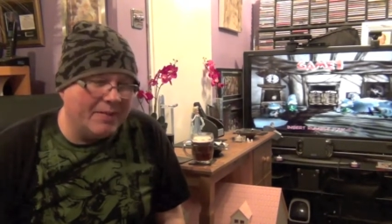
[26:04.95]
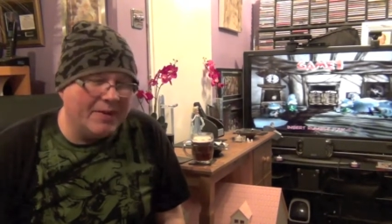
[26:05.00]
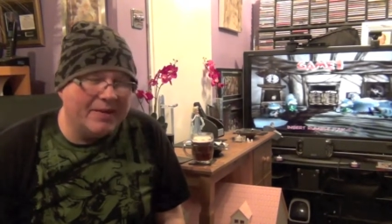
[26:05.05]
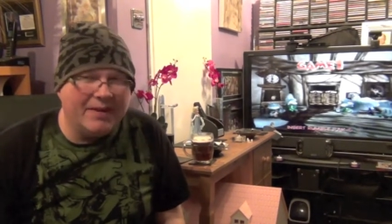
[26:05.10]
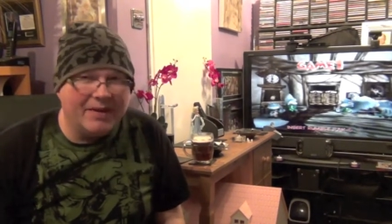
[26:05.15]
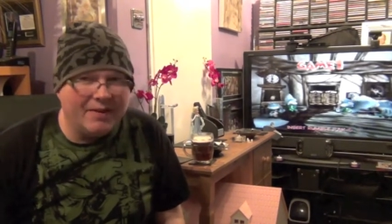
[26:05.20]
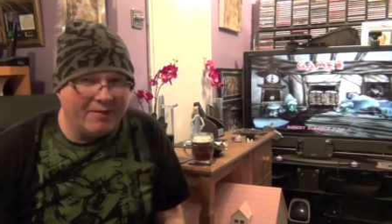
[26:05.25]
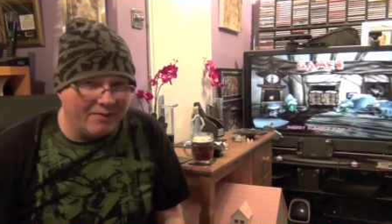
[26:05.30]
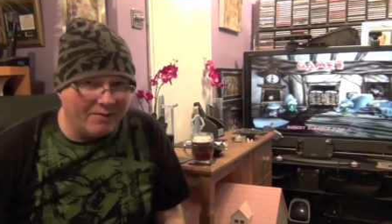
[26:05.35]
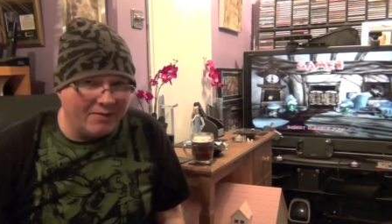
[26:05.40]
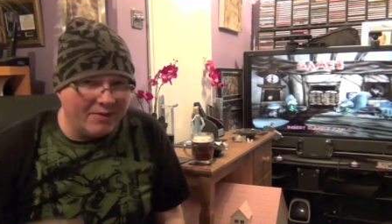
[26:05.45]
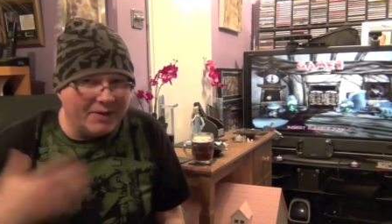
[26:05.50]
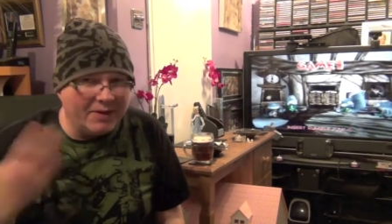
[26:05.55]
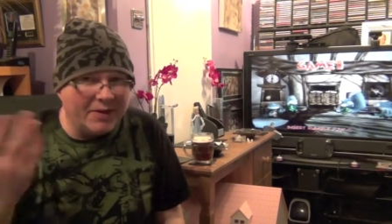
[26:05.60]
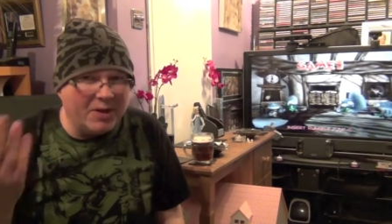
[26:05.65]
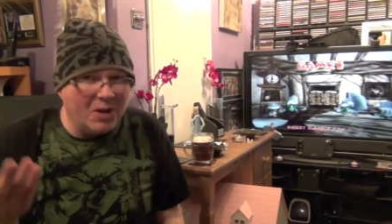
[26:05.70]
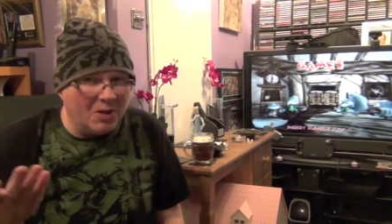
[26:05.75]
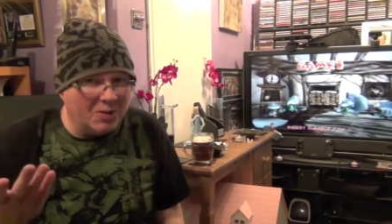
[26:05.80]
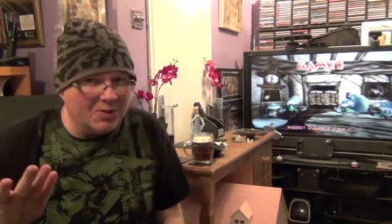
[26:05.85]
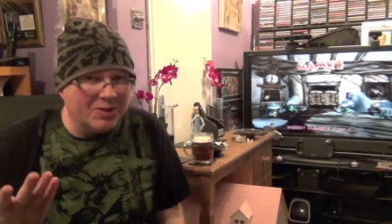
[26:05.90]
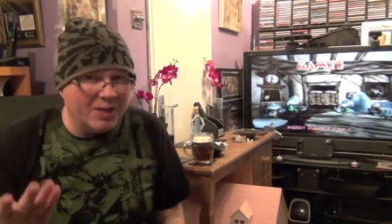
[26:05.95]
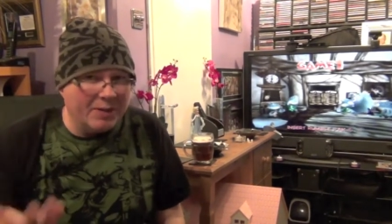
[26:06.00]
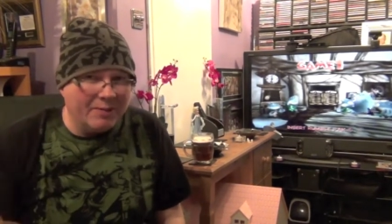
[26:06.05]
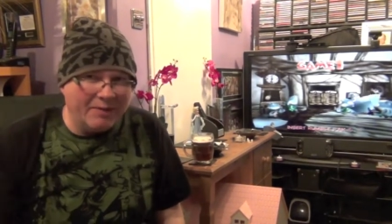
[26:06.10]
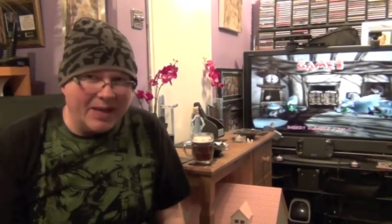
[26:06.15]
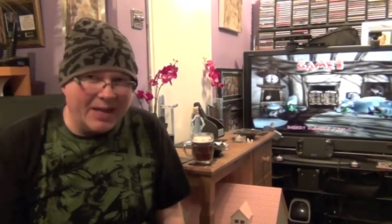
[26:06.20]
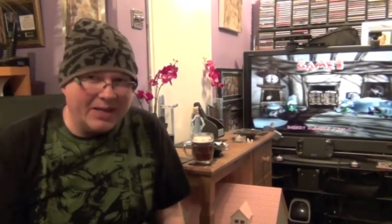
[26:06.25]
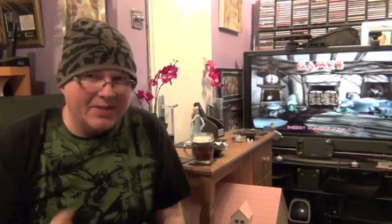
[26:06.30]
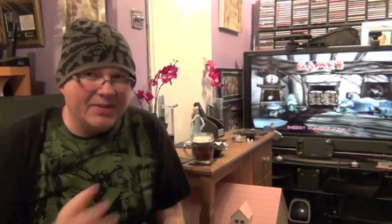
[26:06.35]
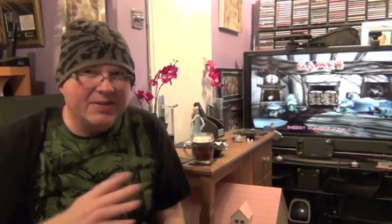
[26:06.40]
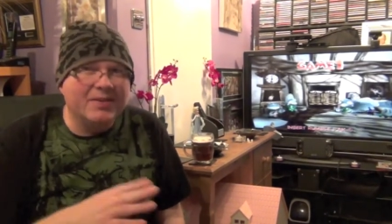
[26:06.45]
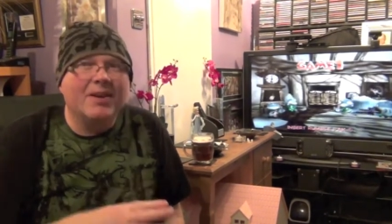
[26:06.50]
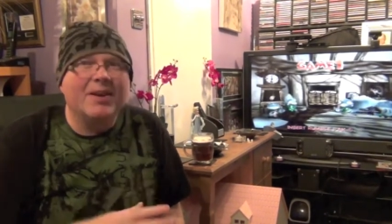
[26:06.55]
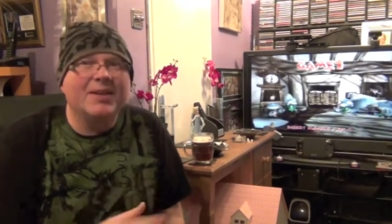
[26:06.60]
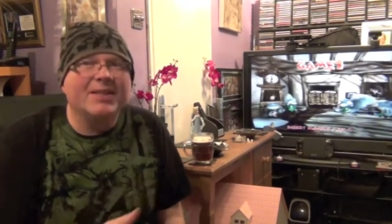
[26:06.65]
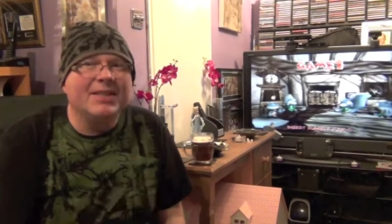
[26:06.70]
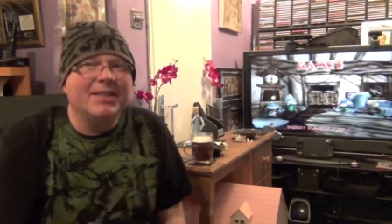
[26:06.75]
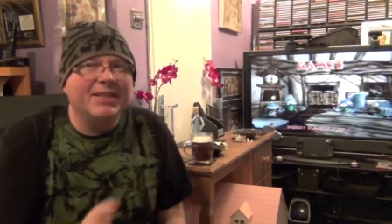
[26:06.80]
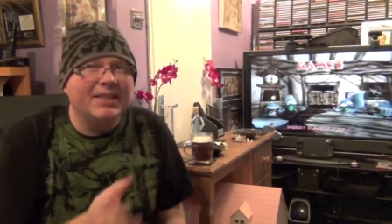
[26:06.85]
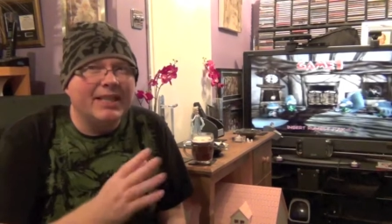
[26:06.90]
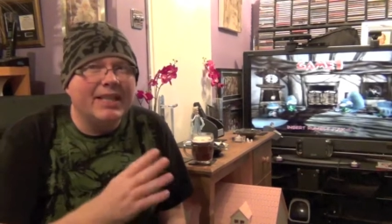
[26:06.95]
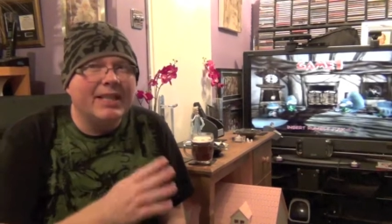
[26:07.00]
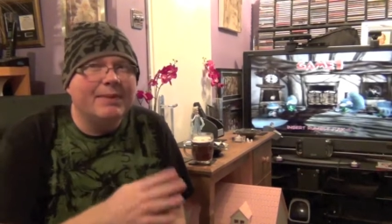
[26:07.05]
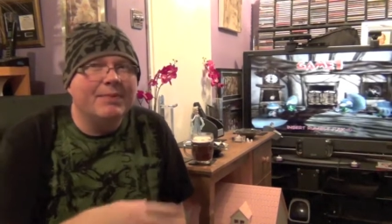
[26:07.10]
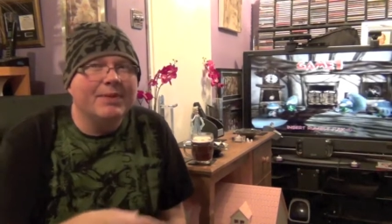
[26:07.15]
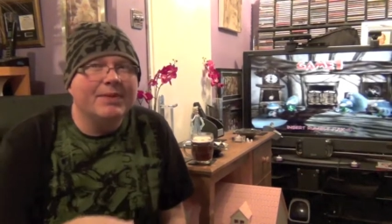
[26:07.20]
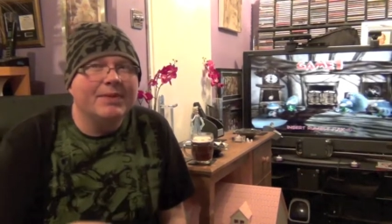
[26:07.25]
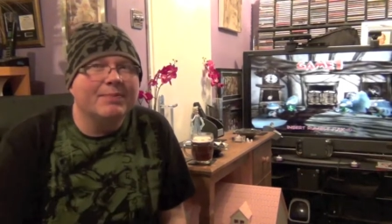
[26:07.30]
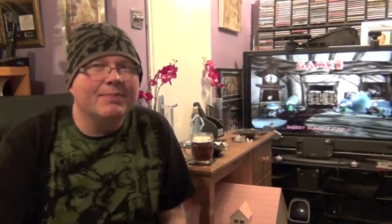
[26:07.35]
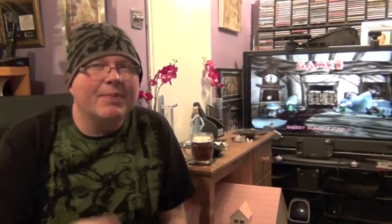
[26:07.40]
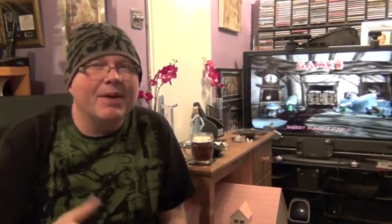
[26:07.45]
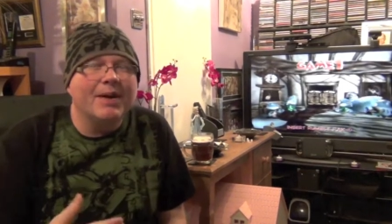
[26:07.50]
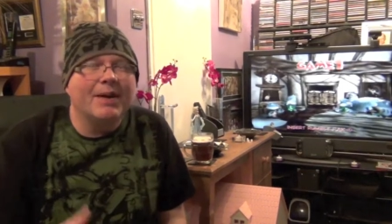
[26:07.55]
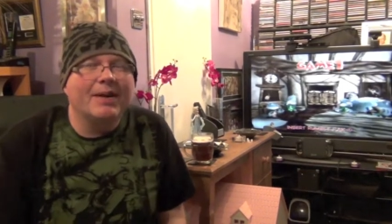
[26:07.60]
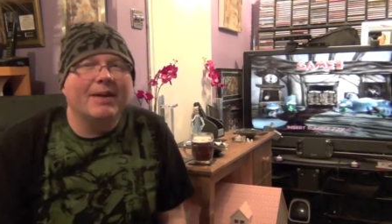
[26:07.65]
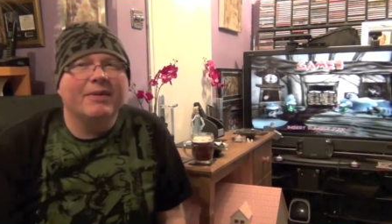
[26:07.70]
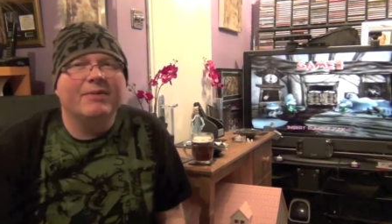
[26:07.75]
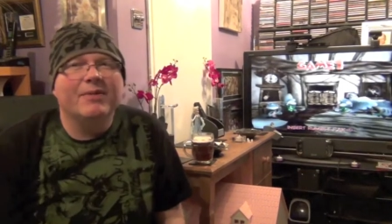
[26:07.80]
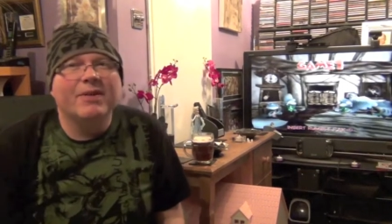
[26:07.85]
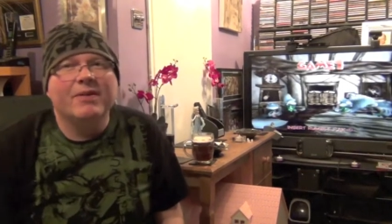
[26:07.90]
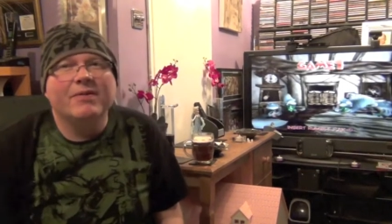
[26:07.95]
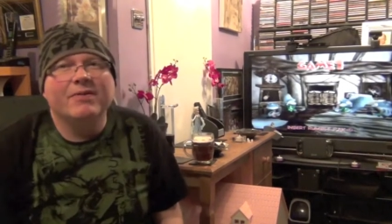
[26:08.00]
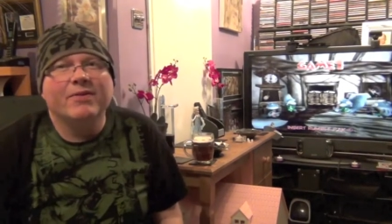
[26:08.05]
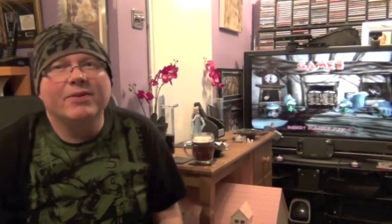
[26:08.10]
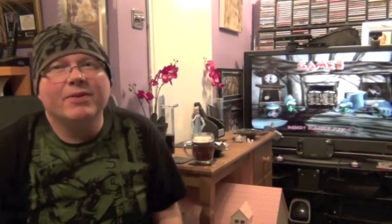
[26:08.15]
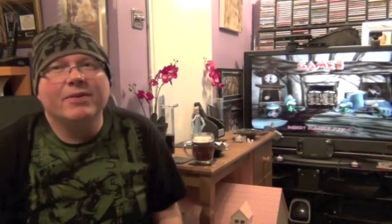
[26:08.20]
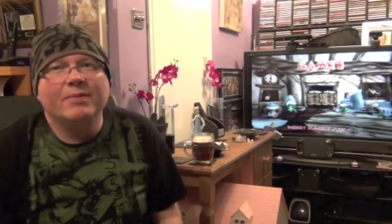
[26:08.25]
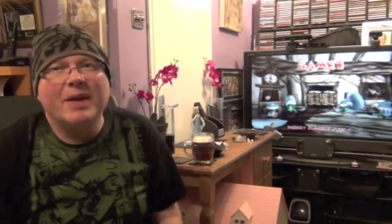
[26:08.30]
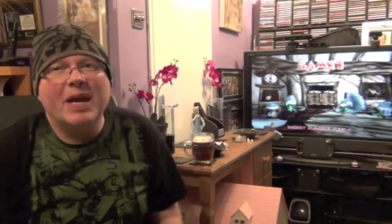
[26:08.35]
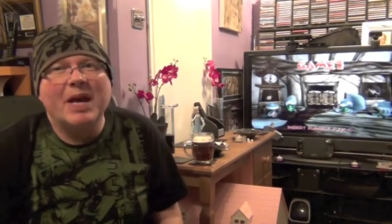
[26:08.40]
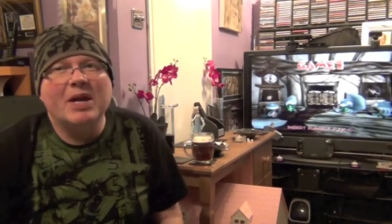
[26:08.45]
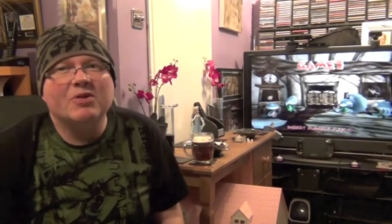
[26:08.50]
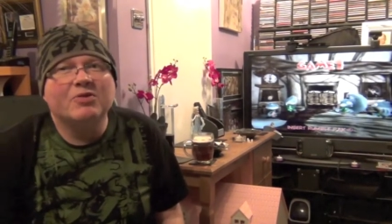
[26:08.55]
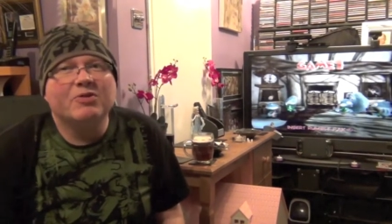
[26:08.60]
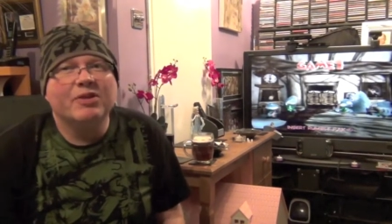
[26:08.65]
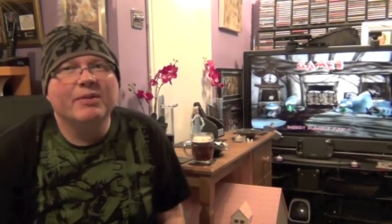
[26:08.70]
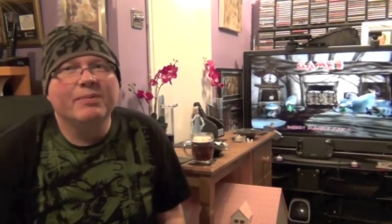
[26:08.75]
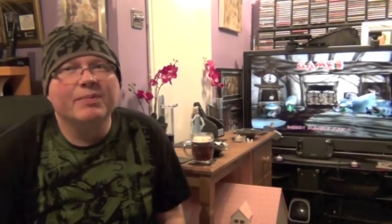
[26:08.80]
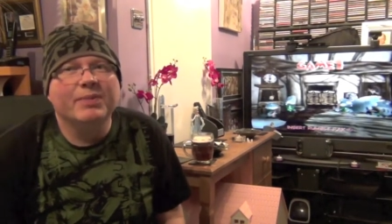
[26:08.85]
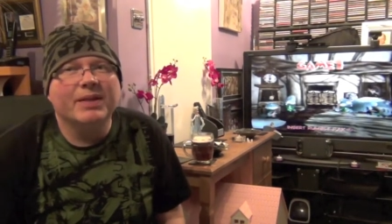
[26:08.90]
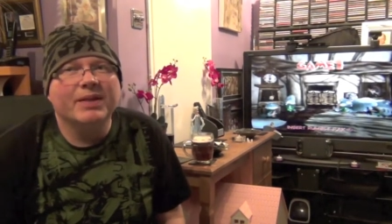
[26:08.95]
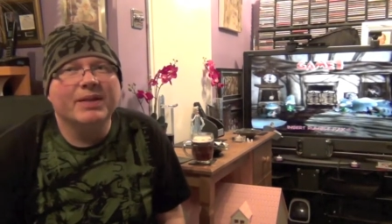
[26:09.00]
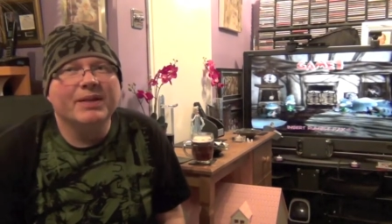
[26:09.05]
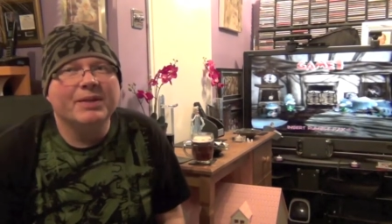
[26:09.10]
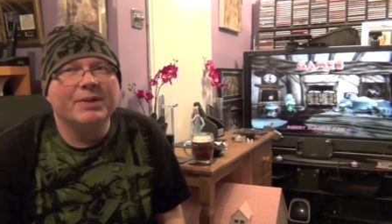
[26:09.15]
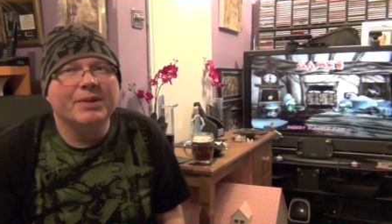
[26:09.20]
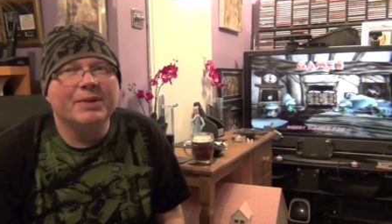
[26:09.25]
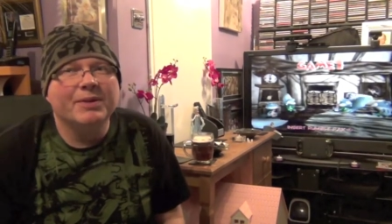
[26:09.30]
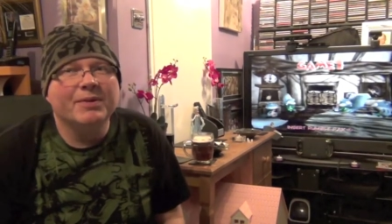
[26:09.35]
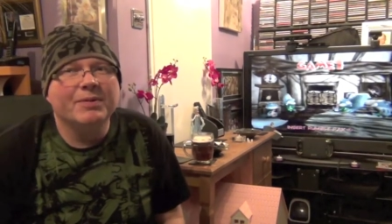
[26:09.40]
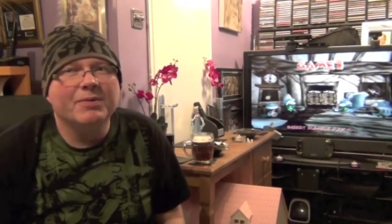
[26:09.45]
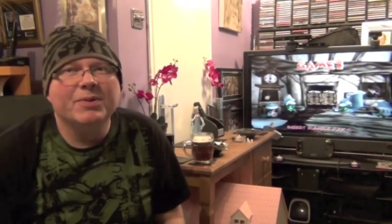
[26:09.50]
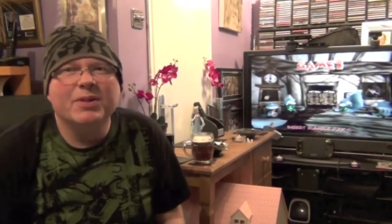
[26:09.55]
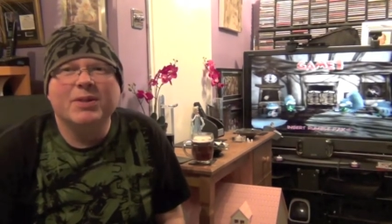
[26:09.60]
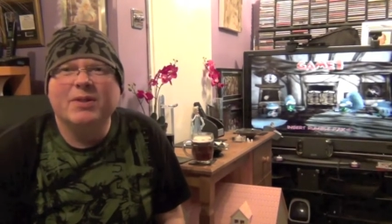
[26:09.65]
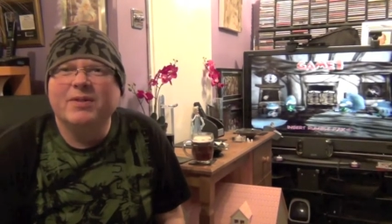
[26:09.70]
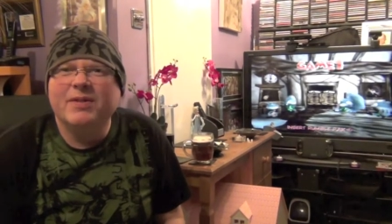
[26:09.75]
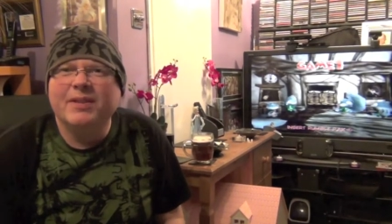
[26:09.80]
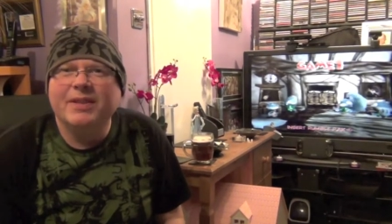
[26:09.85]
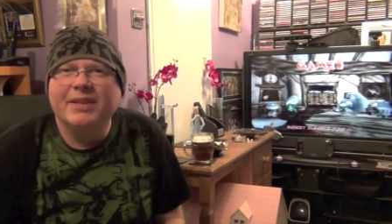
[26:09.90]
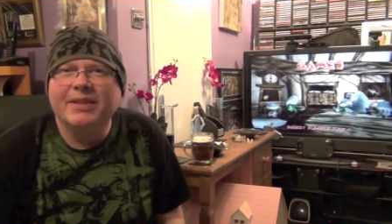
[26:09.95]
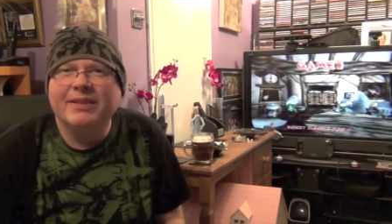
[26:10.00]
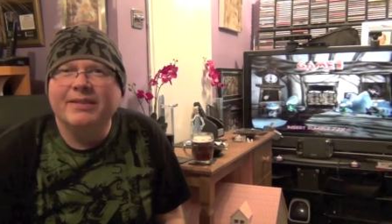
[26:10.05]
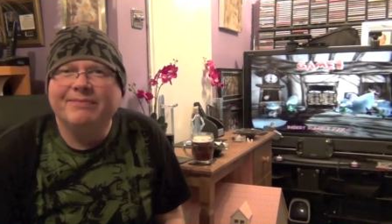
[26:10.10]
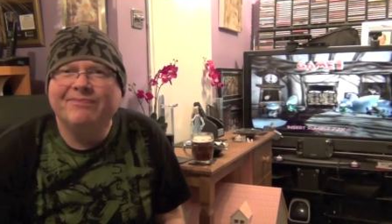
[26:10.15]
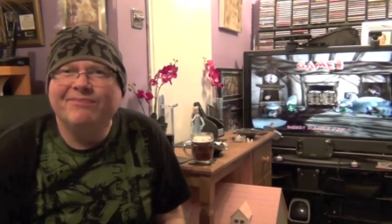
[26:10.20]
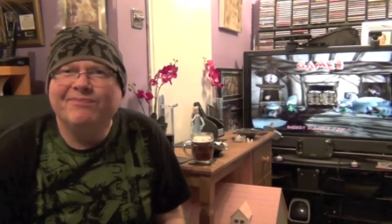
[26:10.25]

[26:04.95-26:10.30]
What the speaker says: but I think the concept of exercising demons might give her a few bad dreams. I don't know. What do you think?